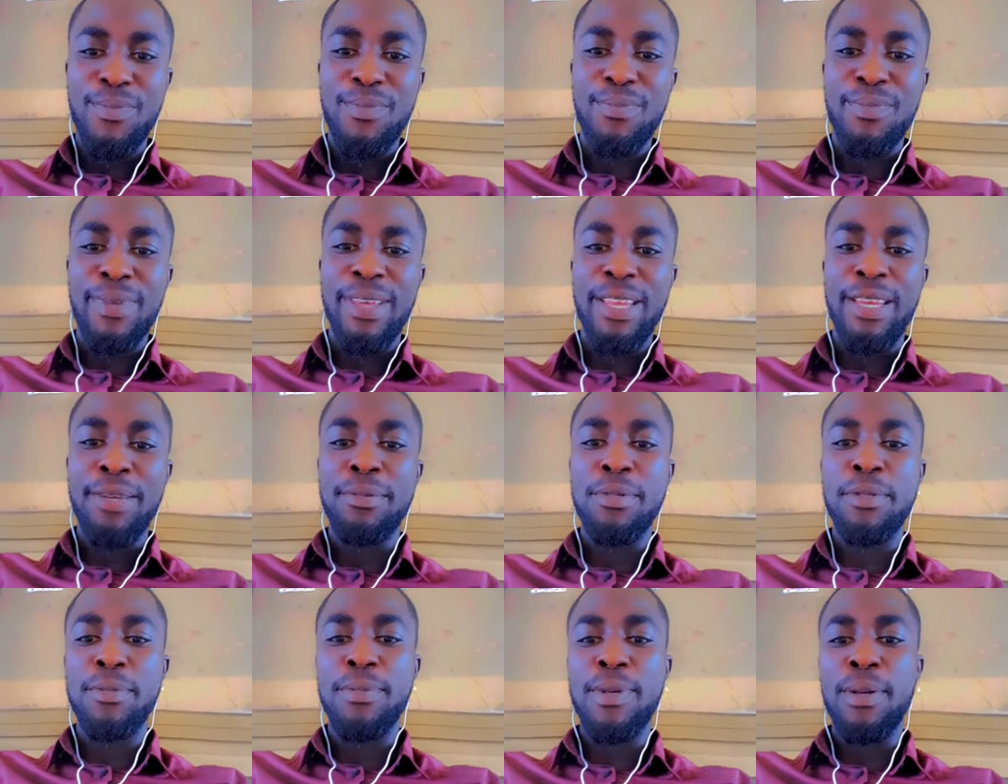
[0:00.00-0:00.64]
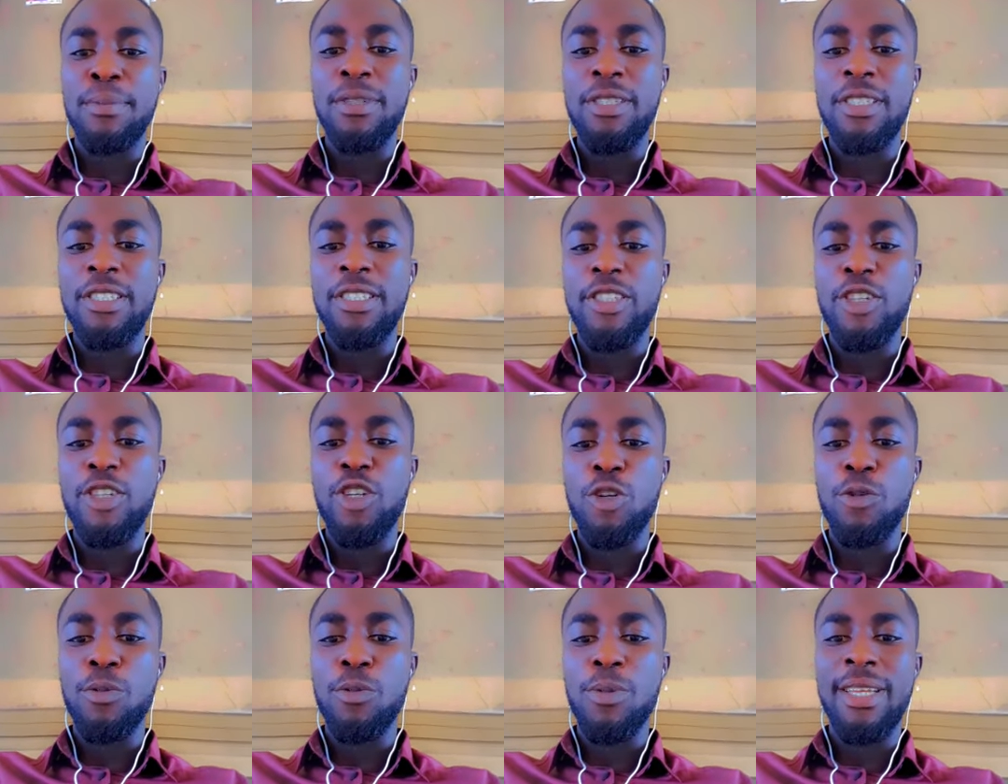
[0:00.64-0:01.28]
My name is Bamidi
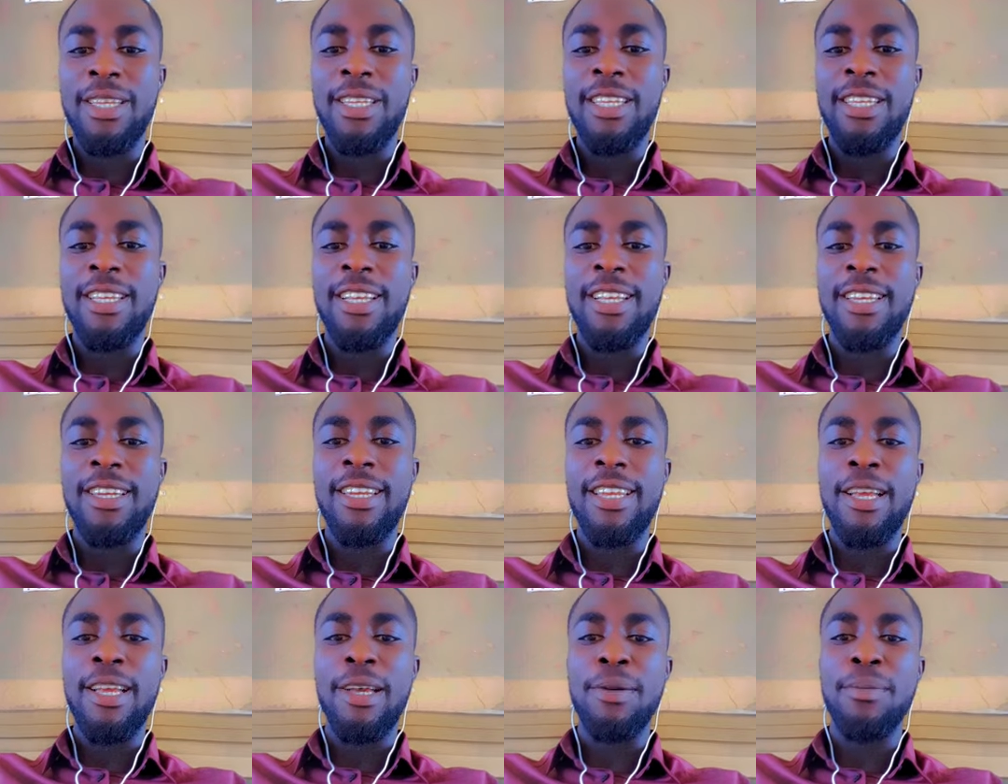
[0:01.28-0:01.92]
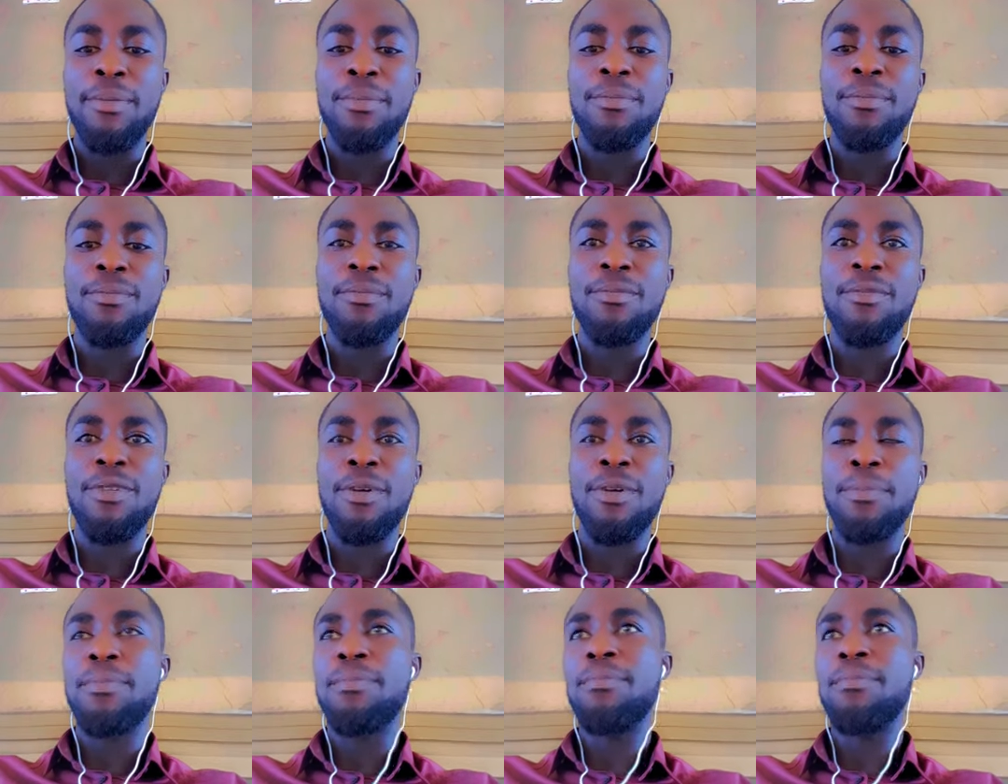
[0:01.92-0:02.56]
Tawbadi, and I'm